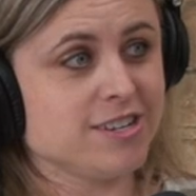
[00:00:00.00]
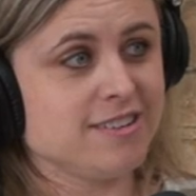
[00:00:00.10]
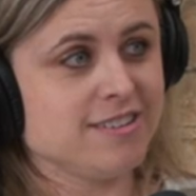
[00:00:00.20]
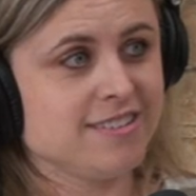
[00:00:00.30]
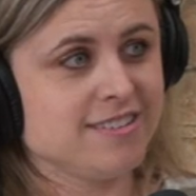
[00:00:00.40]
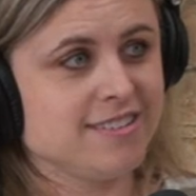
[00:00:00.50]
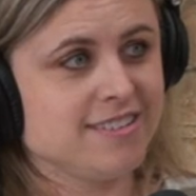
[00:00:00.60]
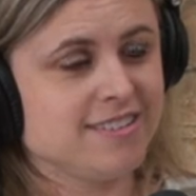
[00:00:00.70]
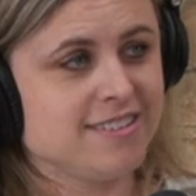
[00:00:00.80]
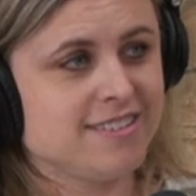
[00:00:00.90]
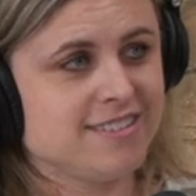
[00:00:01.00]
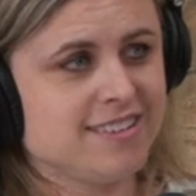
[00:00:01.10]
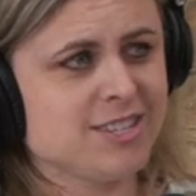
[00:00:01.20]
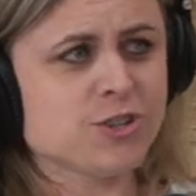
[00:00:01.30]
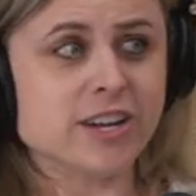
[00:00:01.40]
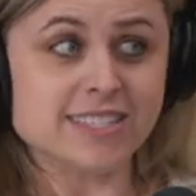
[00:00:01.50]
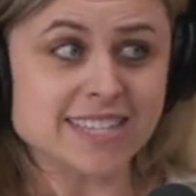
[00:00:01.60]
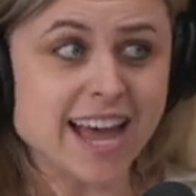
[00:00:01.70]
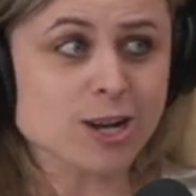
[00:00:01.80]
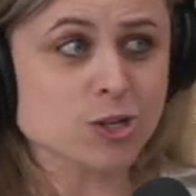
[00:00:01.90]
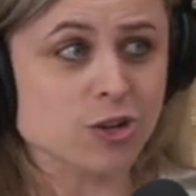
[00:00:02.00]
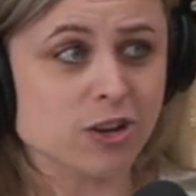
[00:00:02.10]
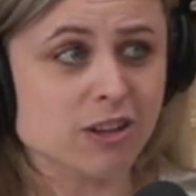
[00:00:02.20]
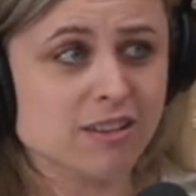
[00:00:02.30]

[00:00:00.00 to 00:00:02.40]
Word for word: It's a negotiation. It's kind of like transactional.